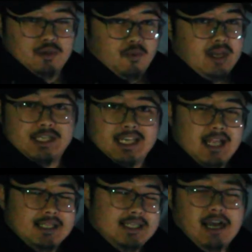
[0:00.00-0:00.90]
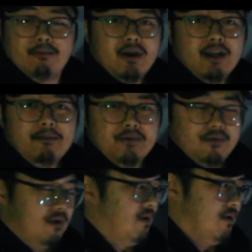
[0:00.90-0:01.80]
3-inch catless
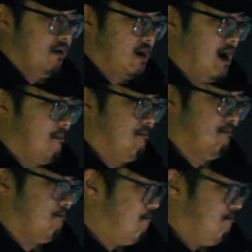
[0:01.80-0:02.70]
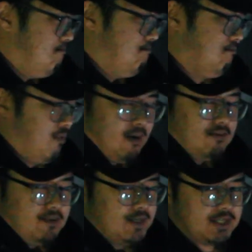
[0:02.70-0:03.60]
downpipe, or I'm
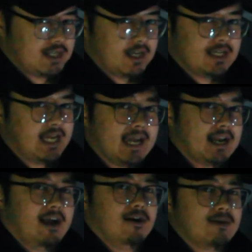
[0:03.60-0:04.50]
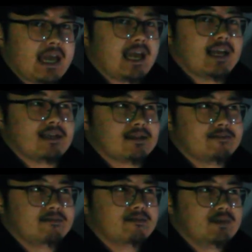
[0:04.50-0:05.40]
probably just gonna take it out and
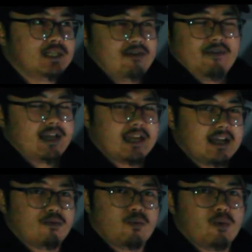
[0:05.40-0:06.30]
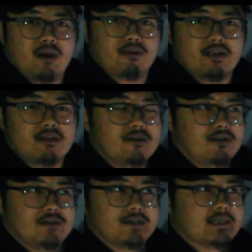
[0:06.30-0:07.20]
see if I can get it re-welded
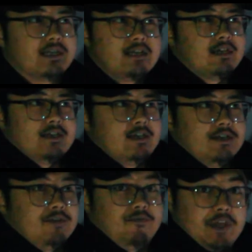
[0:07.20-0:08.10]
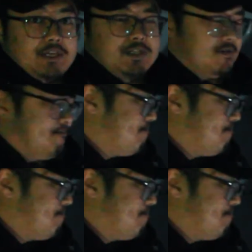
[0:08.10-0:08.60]
or fixed